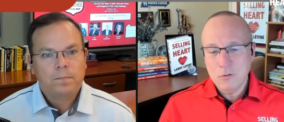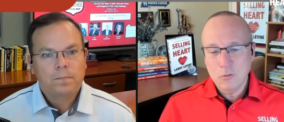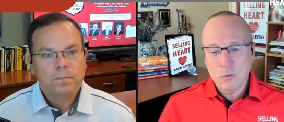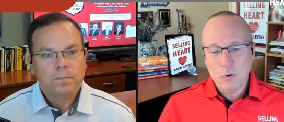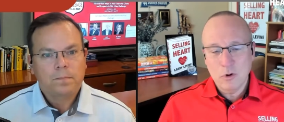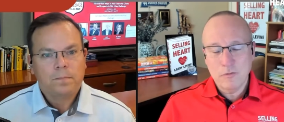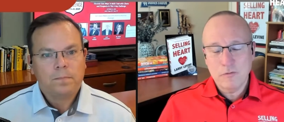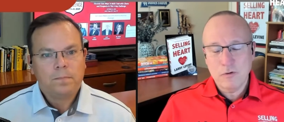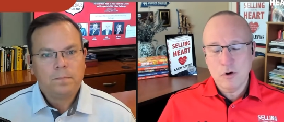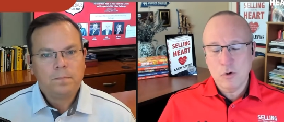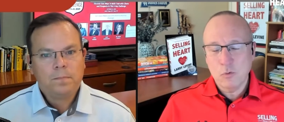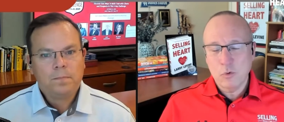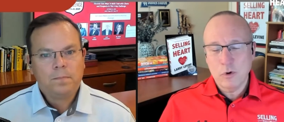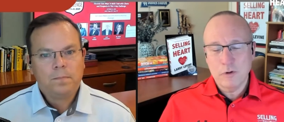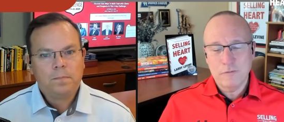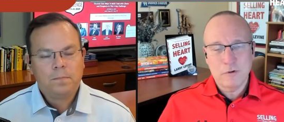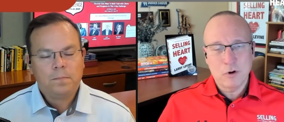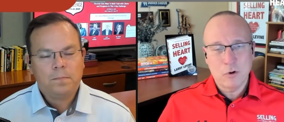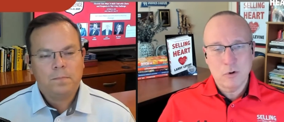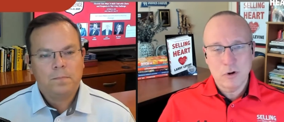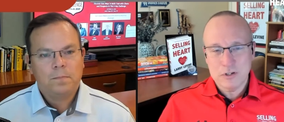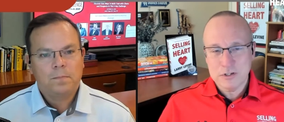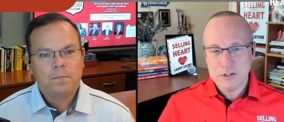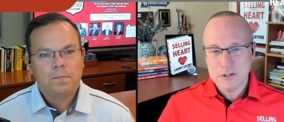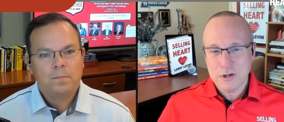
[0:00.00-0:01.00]
Speaker 1: we've we've
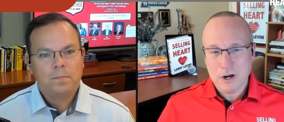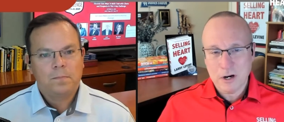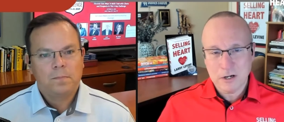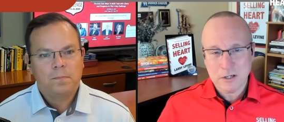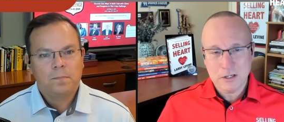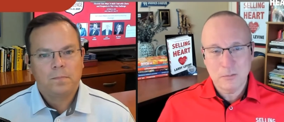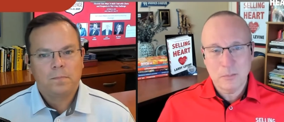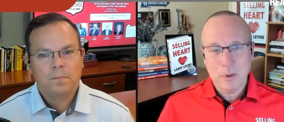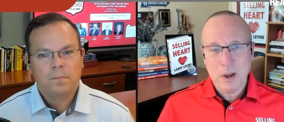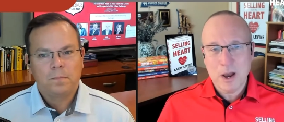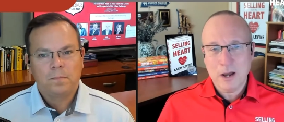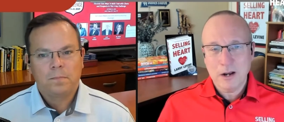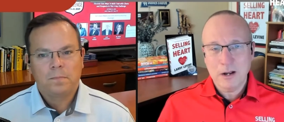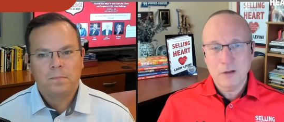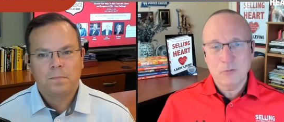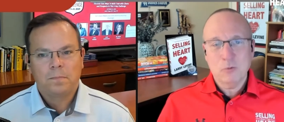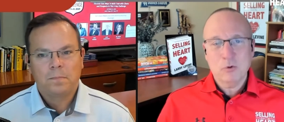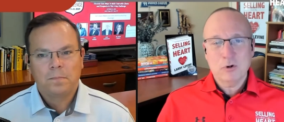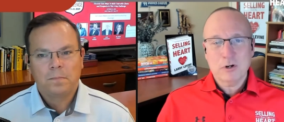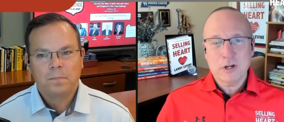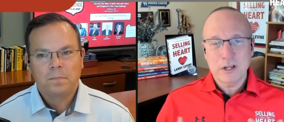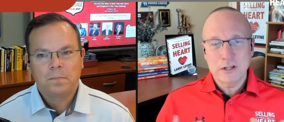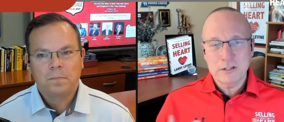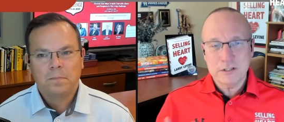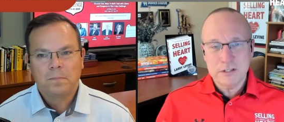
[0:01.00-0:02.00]
always talked about it.
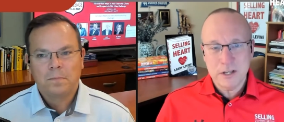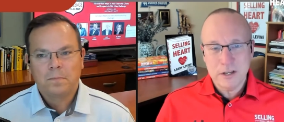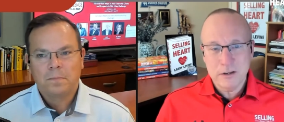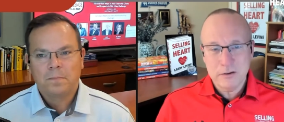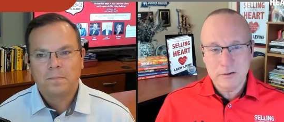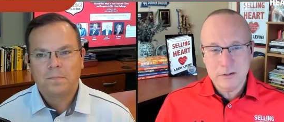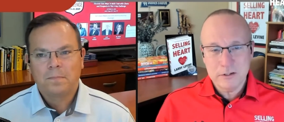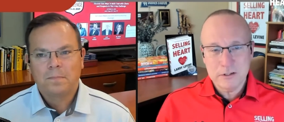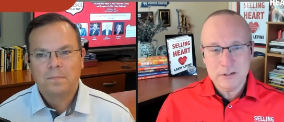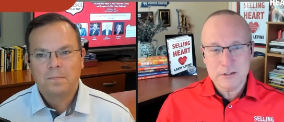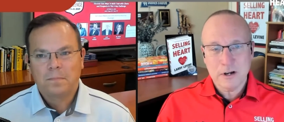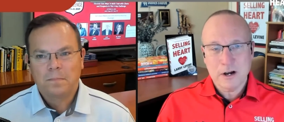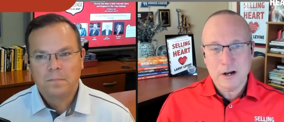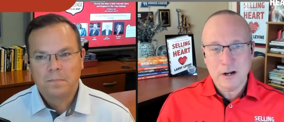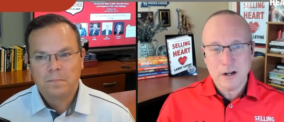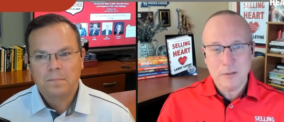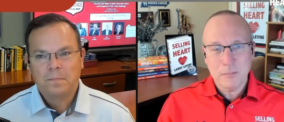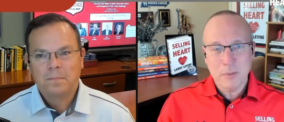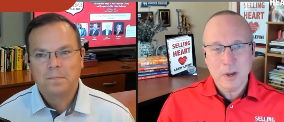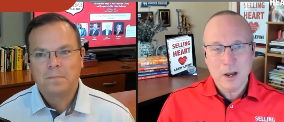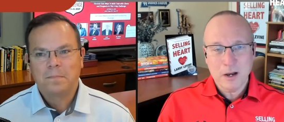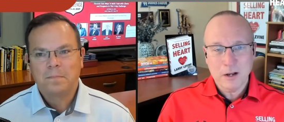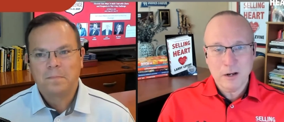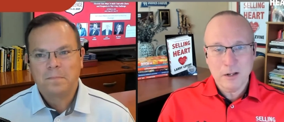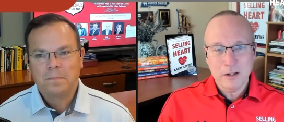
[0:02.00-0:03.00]
We'll continue to talk
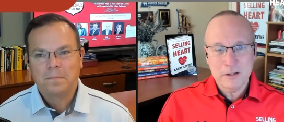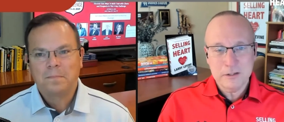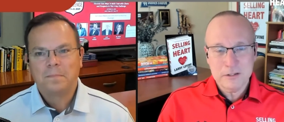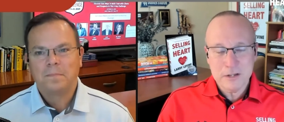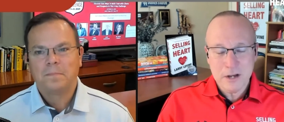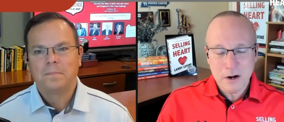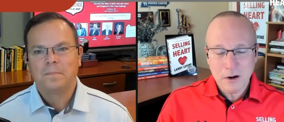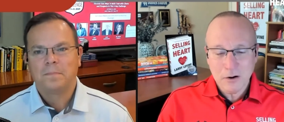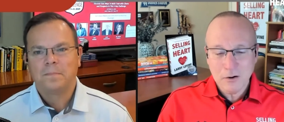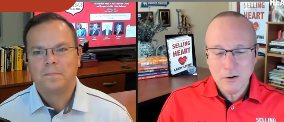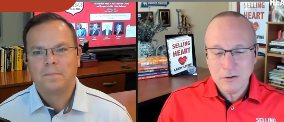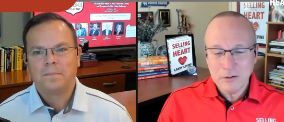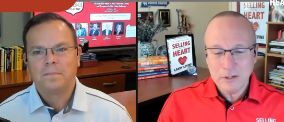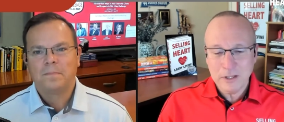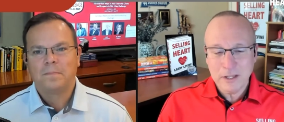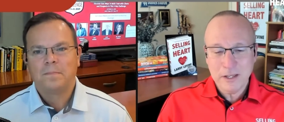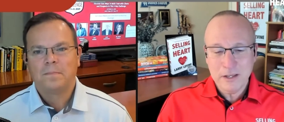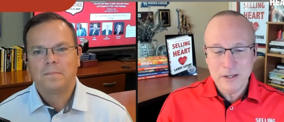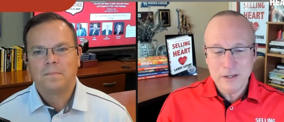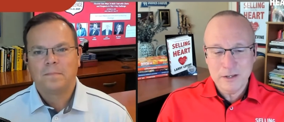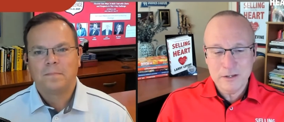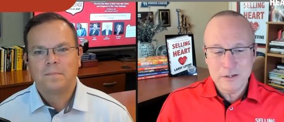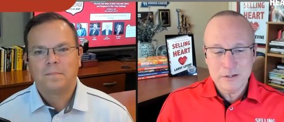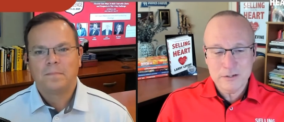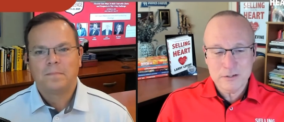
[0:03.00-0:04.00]
about it. Daryl
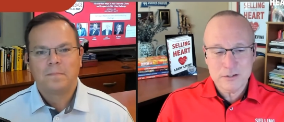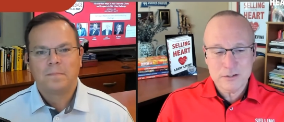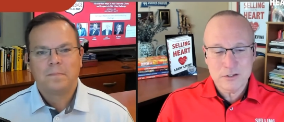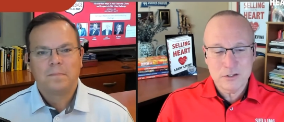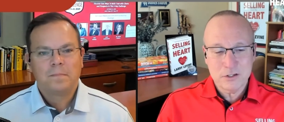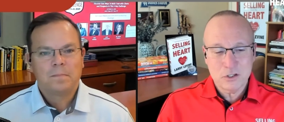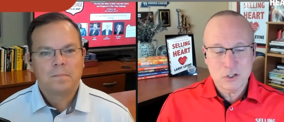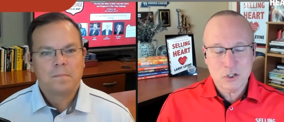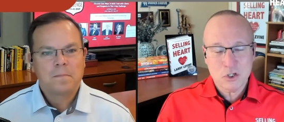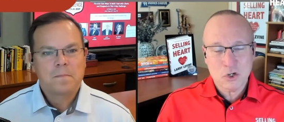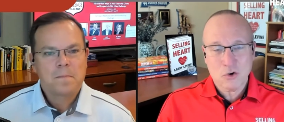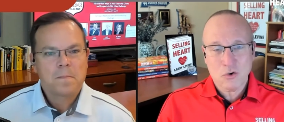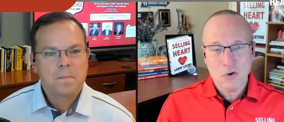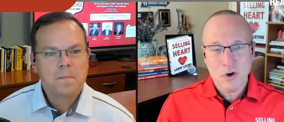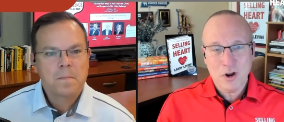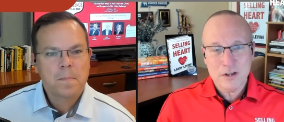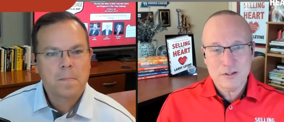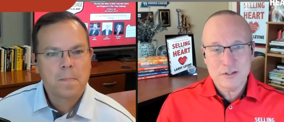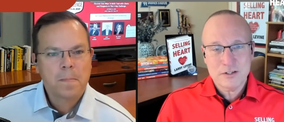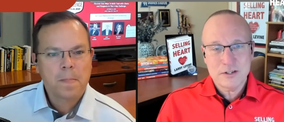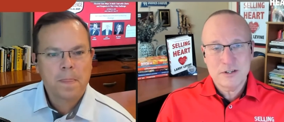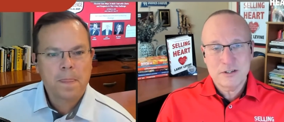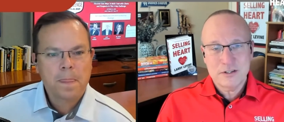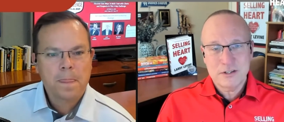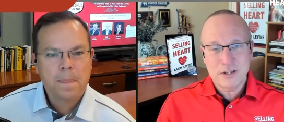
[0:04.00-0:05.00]
is
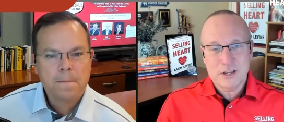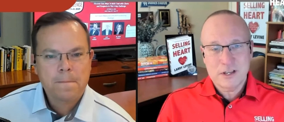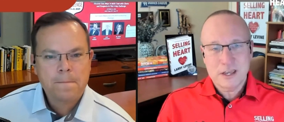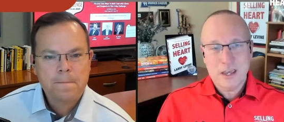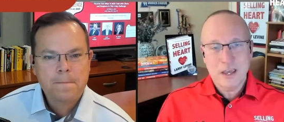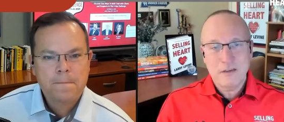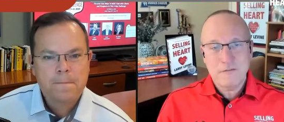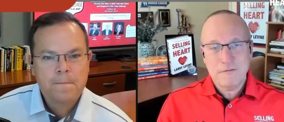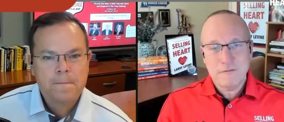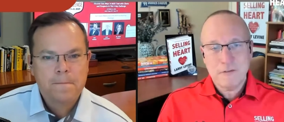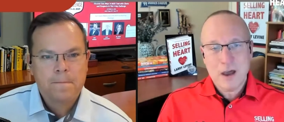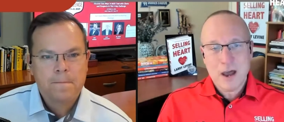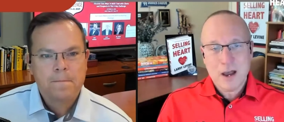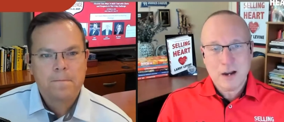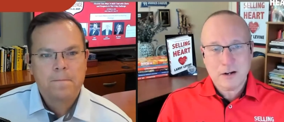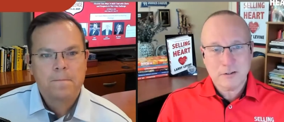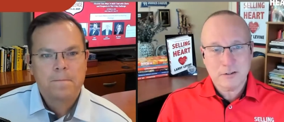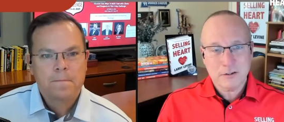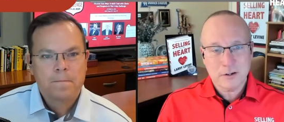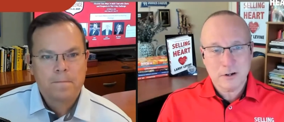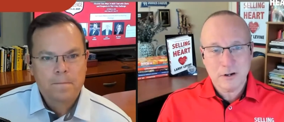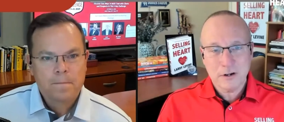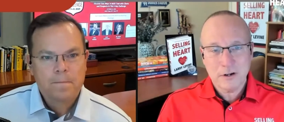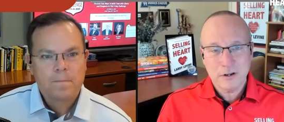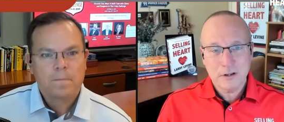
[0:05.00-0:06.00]
trust is the key
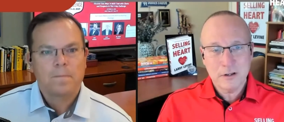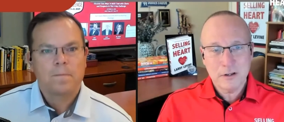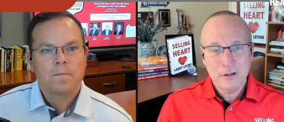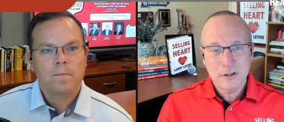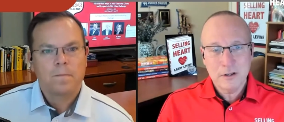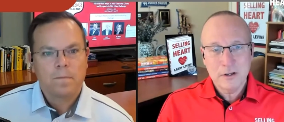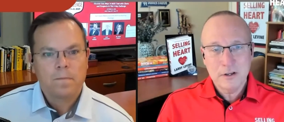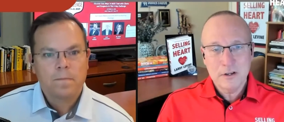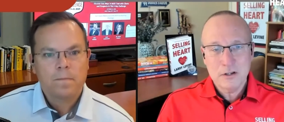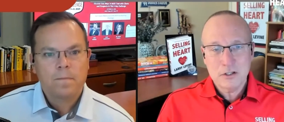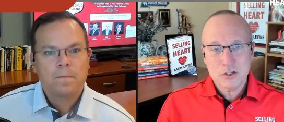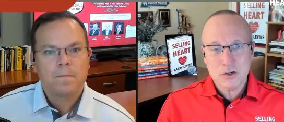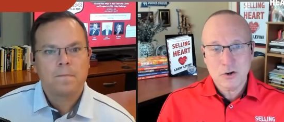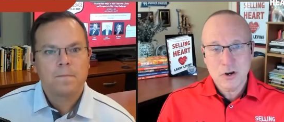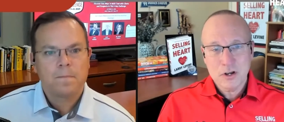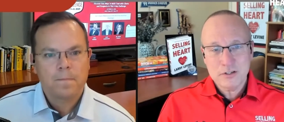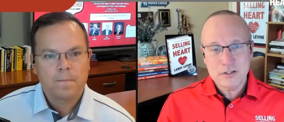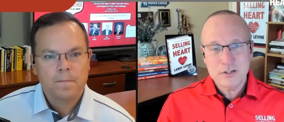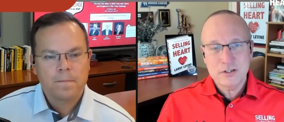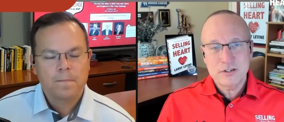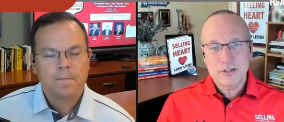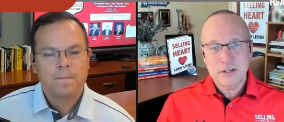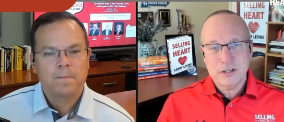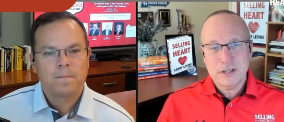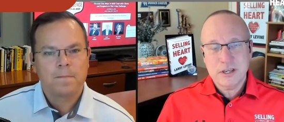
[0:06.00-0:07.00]
factor.
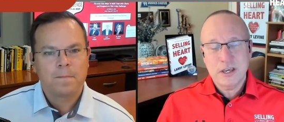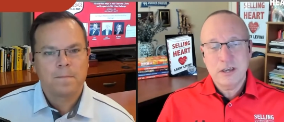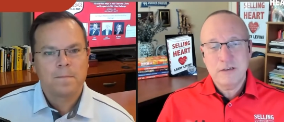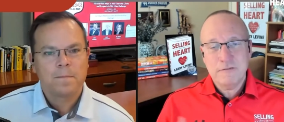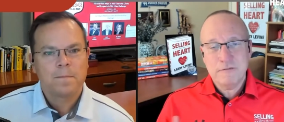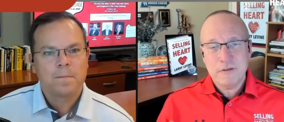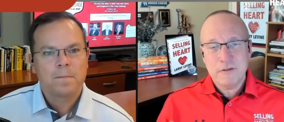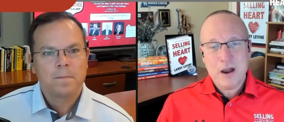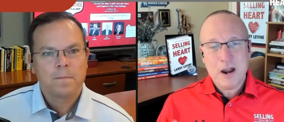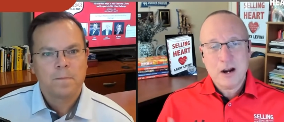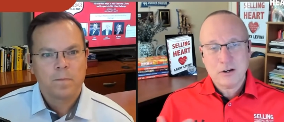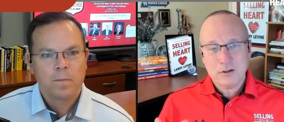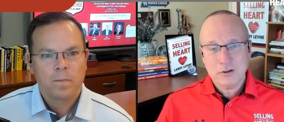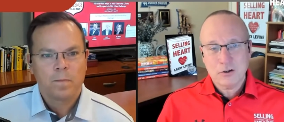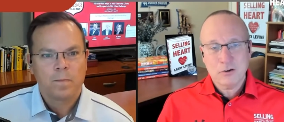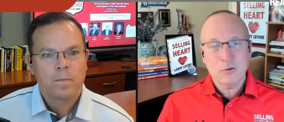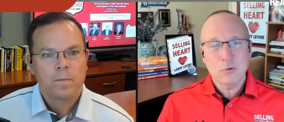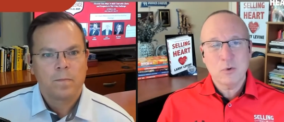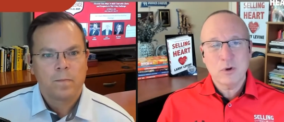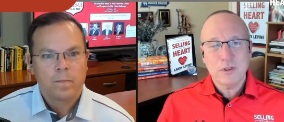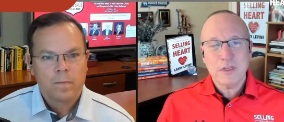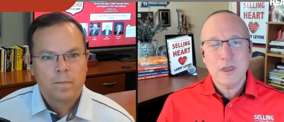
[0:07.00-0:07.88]
Trust is a key factor with